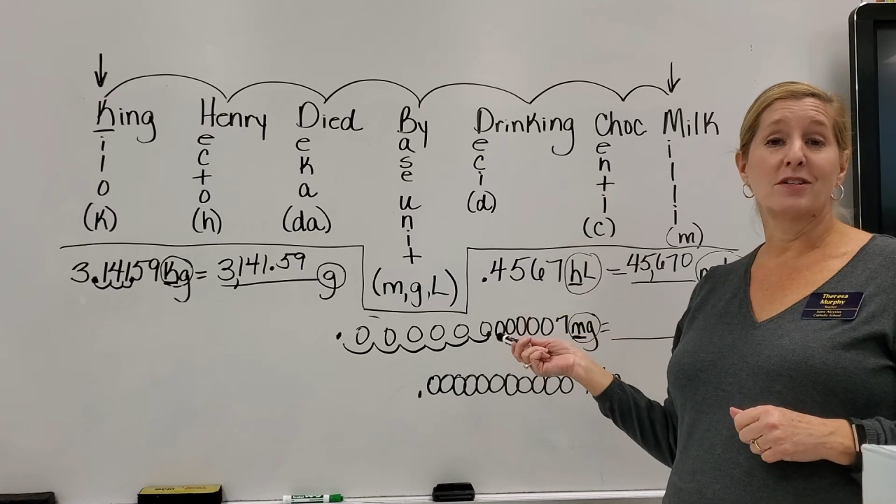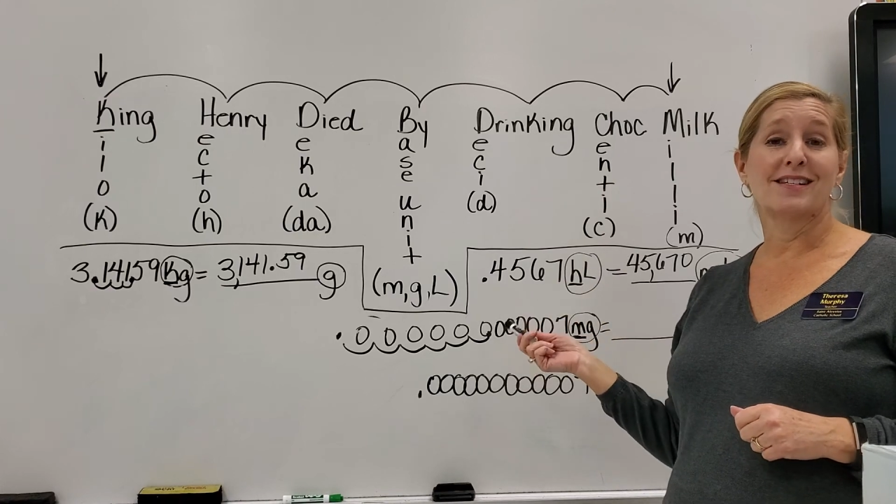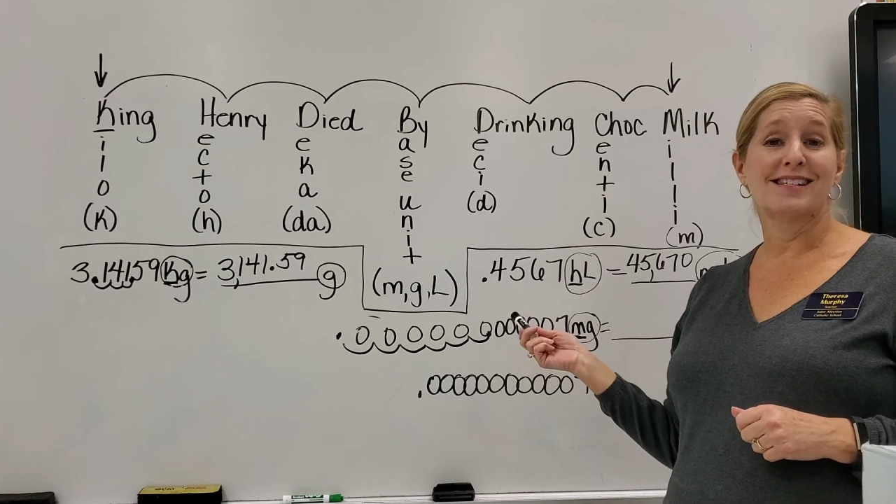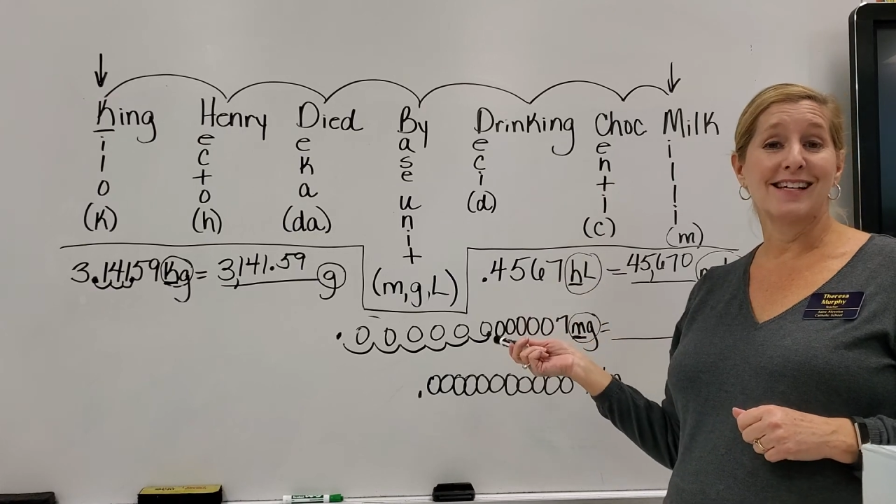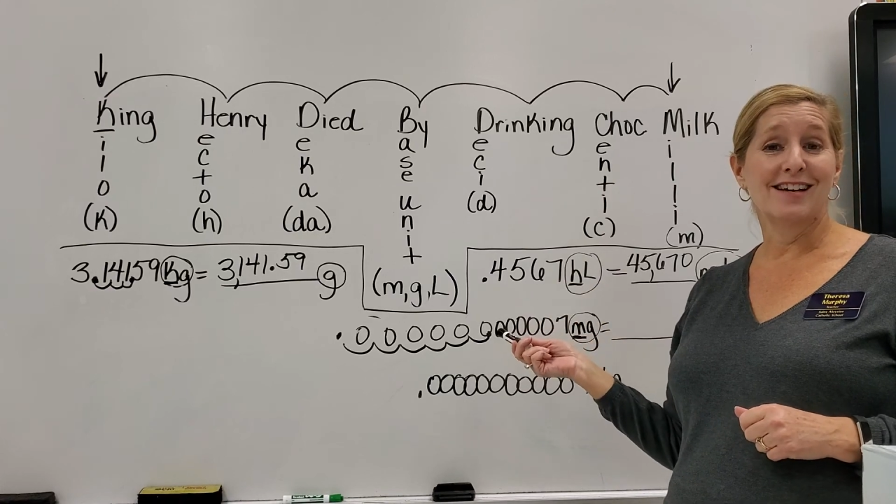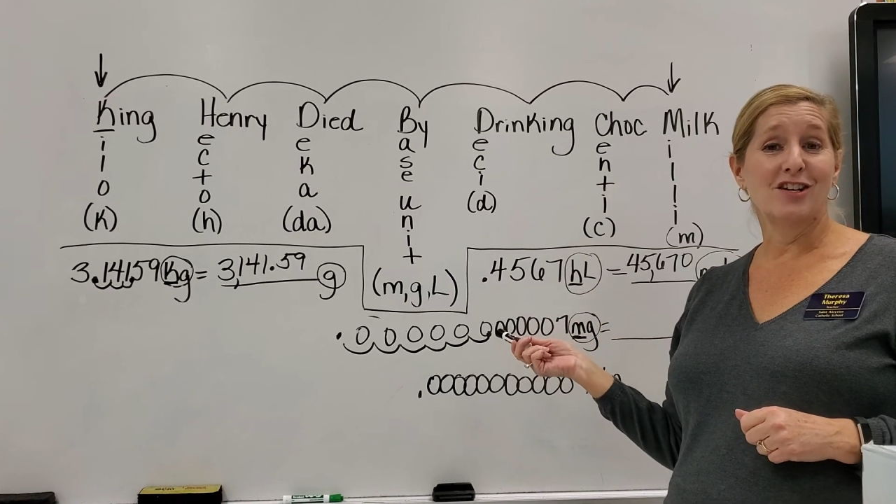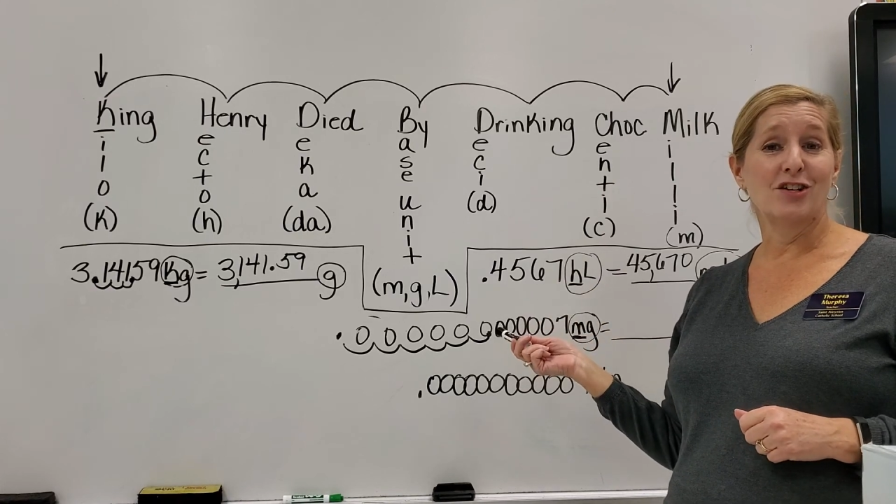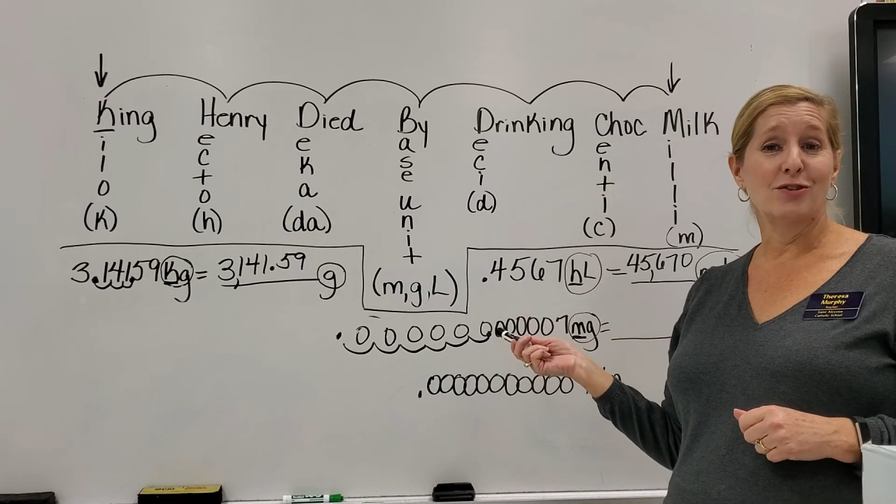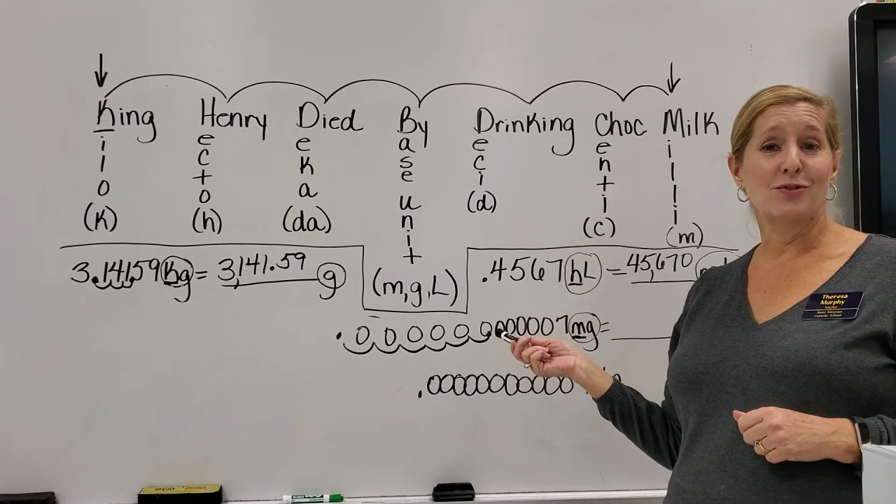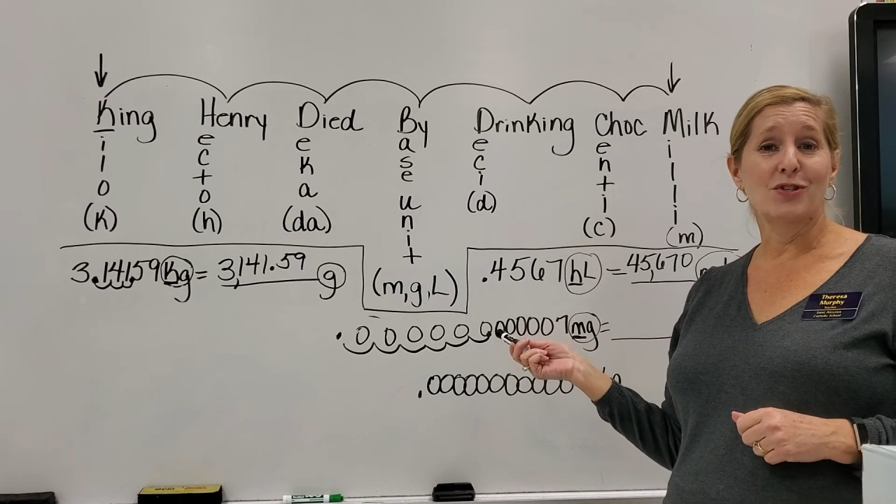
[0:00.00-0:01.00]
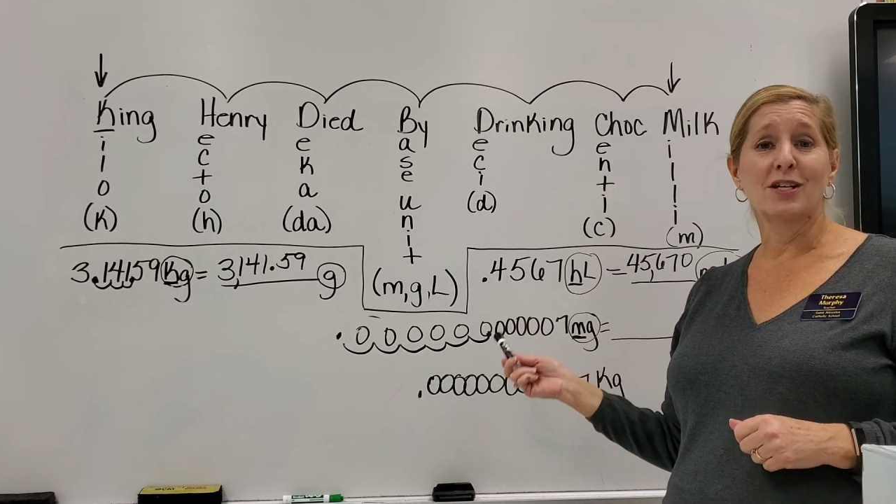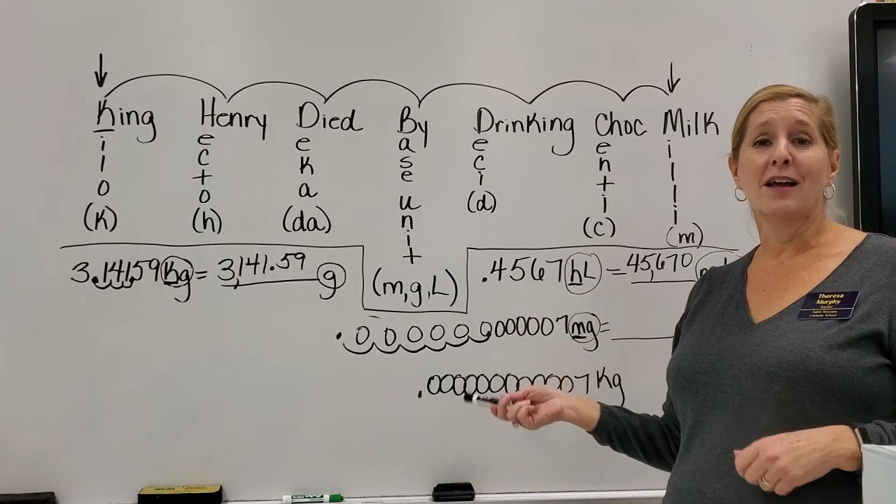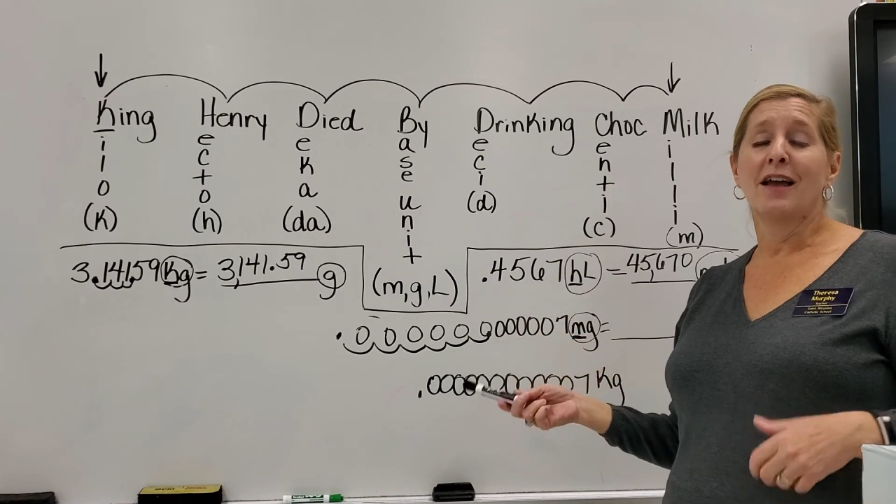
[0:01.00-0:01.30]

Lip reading: to see it used